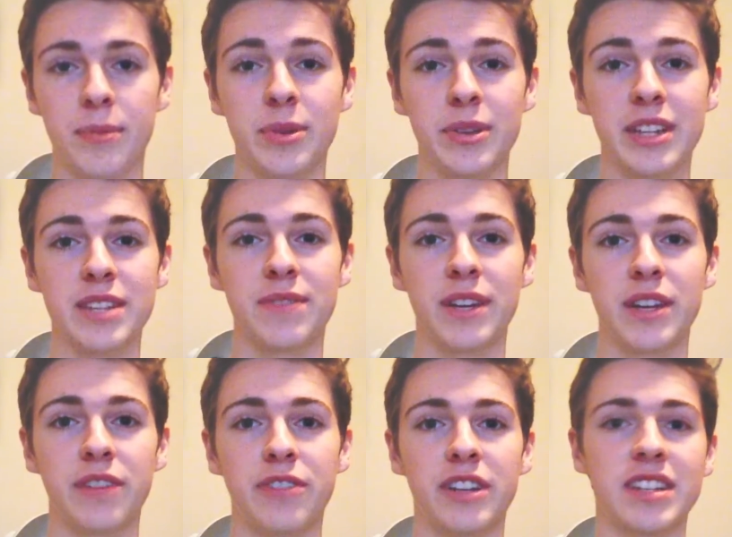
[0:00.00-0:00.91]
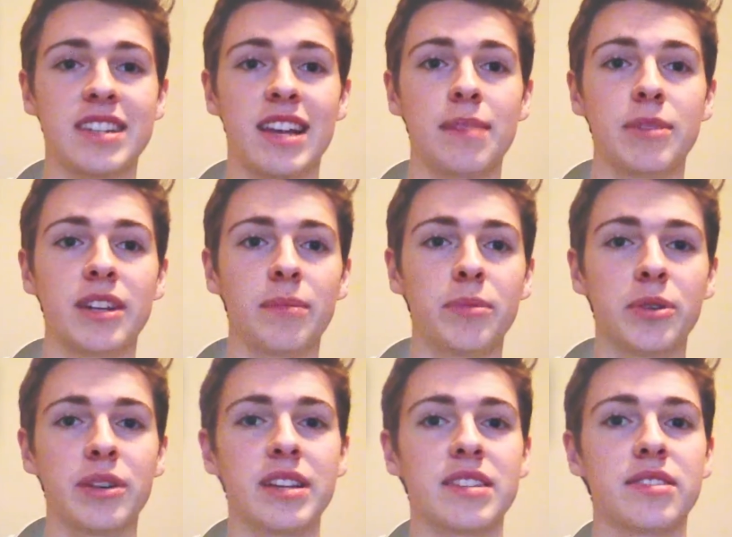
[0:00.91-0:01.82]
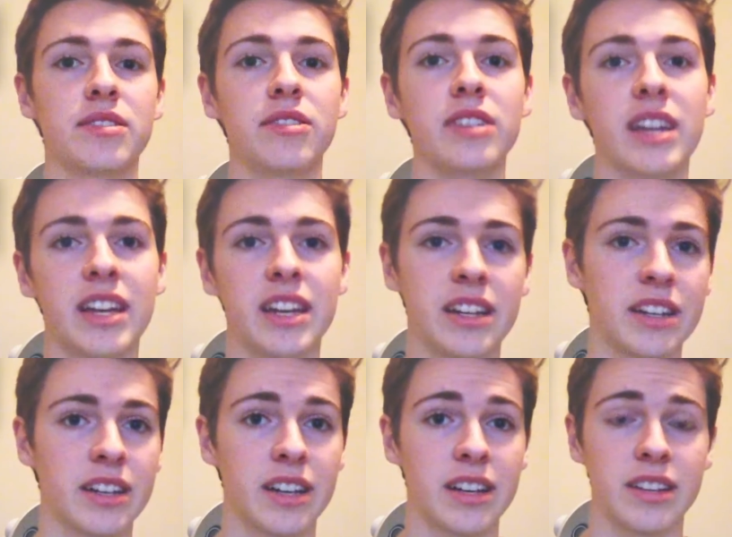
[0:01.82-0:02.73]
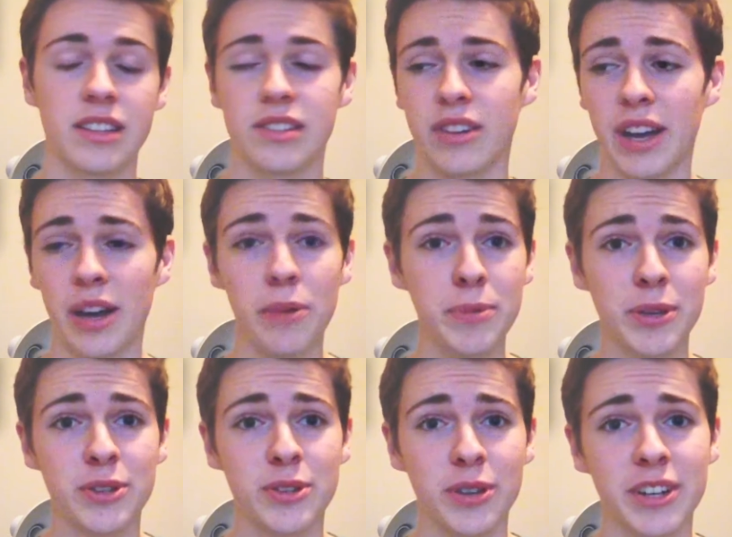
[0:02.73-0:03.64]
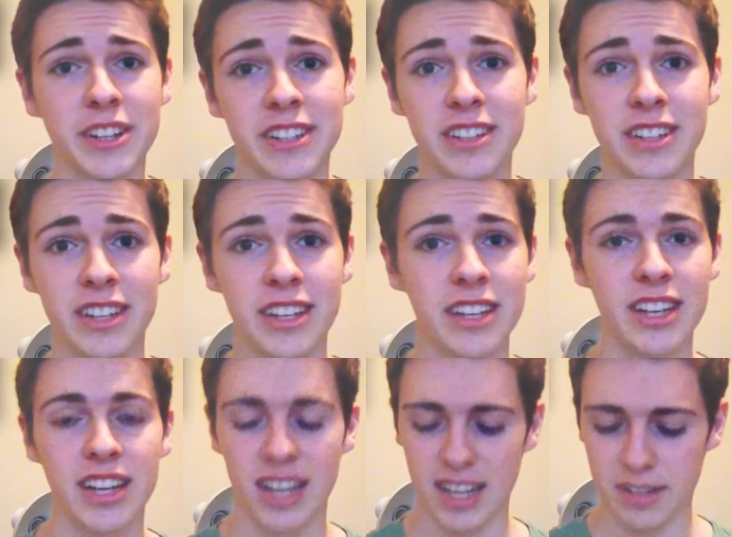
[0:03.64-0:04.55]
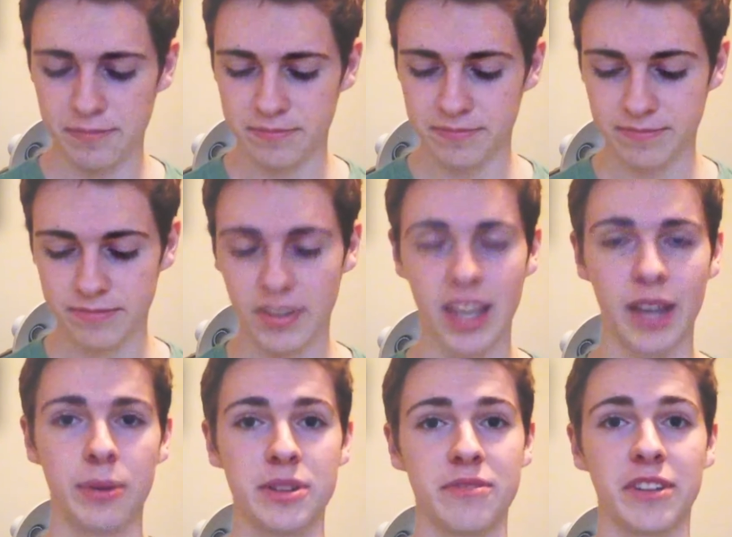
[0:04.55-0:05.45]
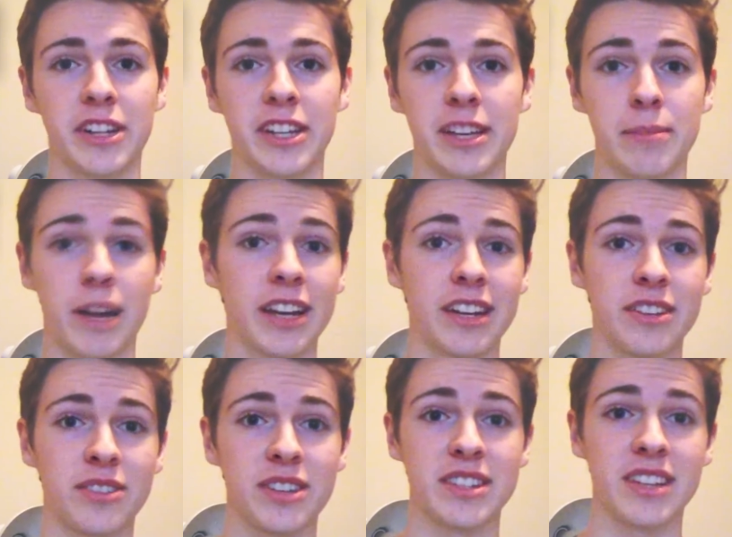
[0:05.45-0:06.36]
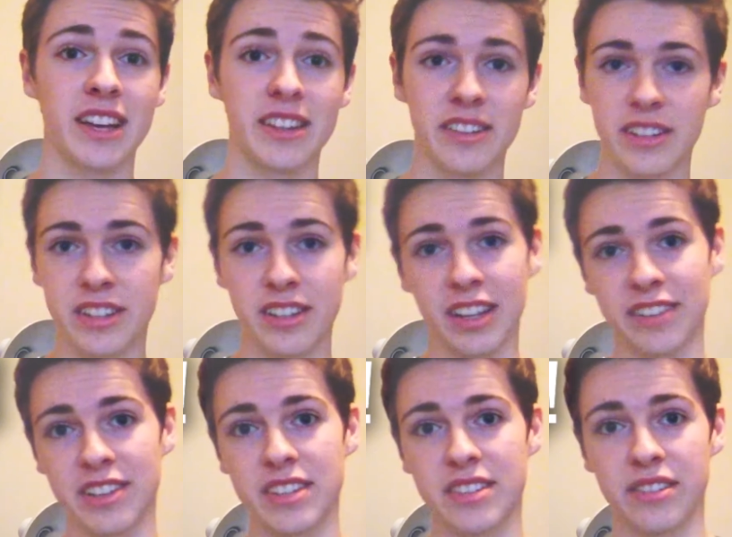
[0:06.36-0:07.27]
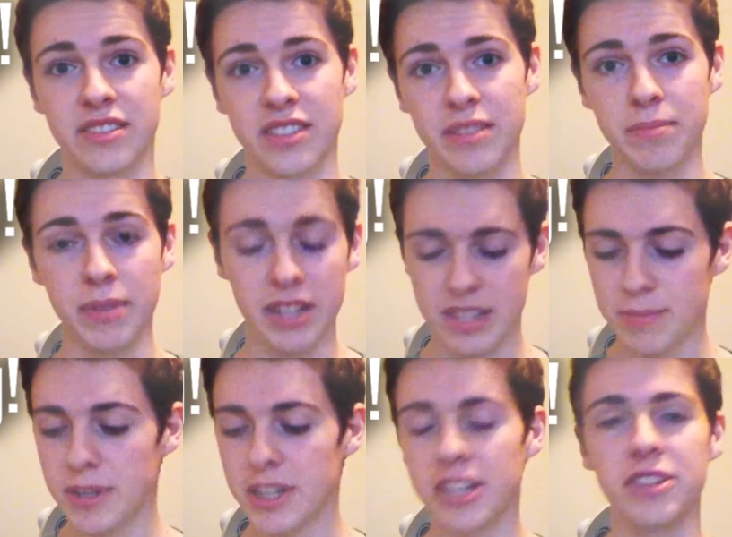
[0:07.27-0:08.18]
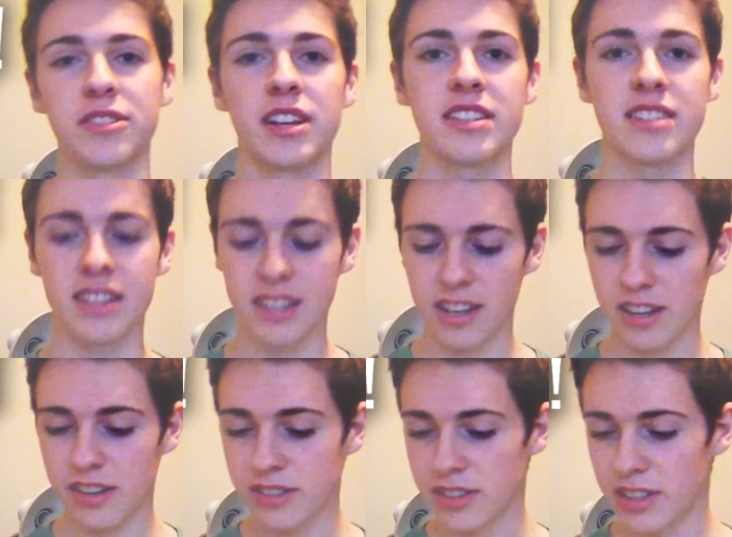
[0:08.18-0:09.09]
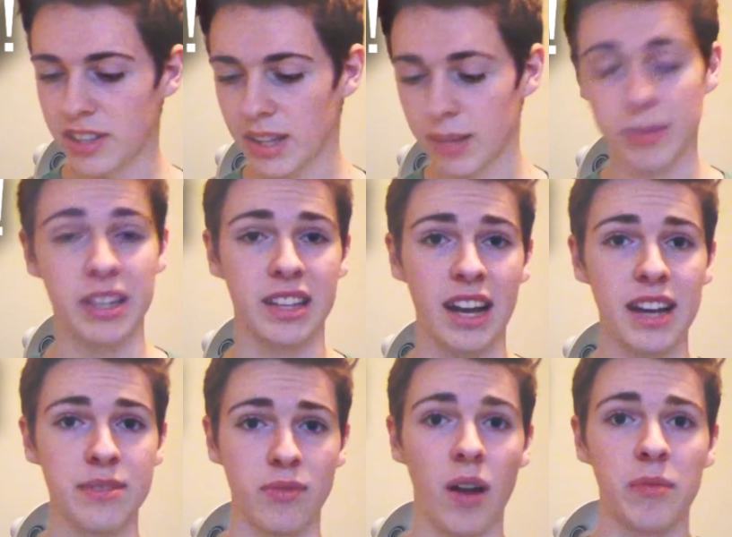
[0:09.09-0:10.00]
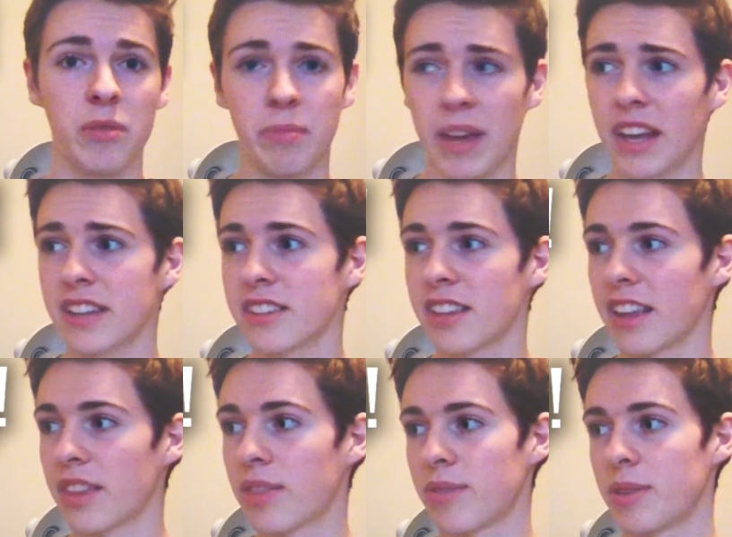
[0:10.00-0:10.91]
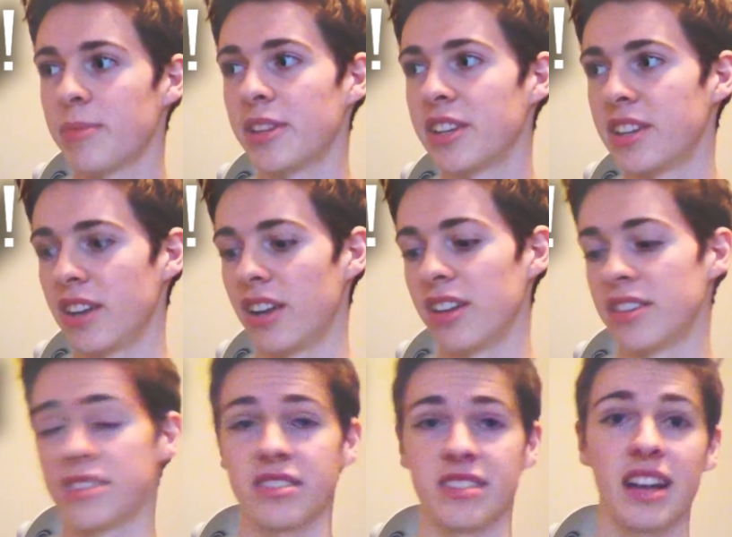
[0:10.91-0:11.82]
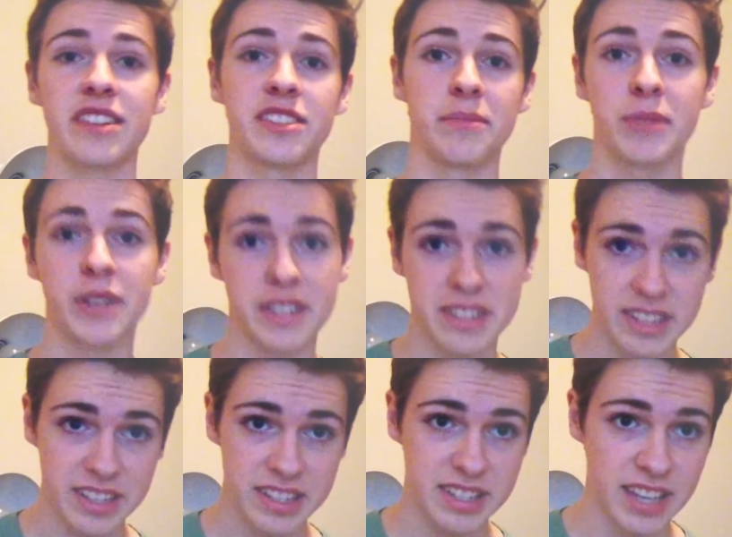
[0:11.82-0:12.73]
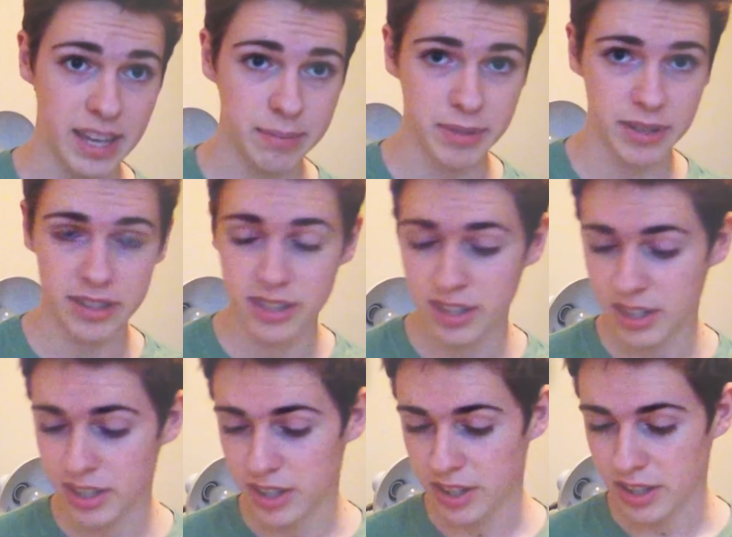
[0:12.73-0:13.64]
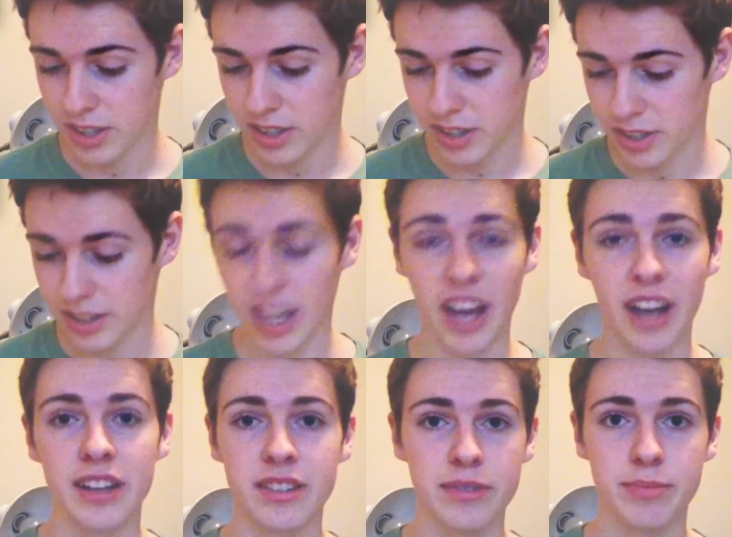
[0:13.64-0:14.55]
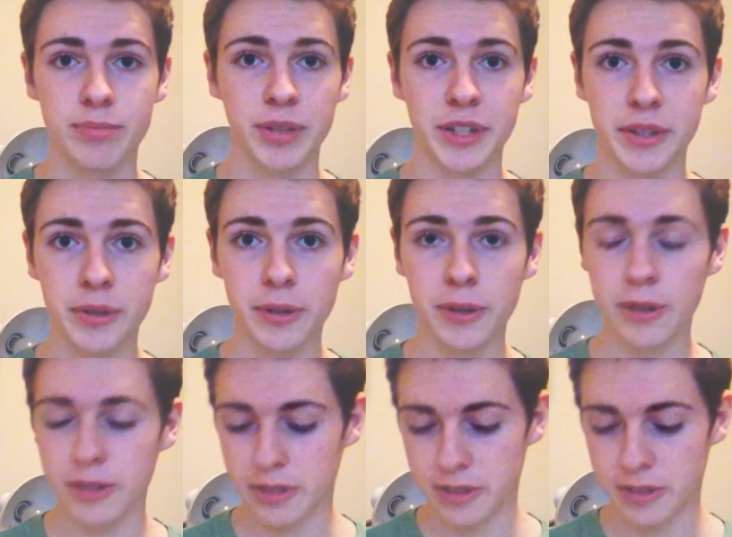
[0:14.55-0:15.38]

doing this video for an assignment I'm doing in school, and so I hope you enjoyed it. It wasn't really in my interest either until I researched it, but it's pretty interesting, you know. I mean, guys robbed the bank for like $3 million. It's actually a pretty slick escape, and yeah, it's pretty cool.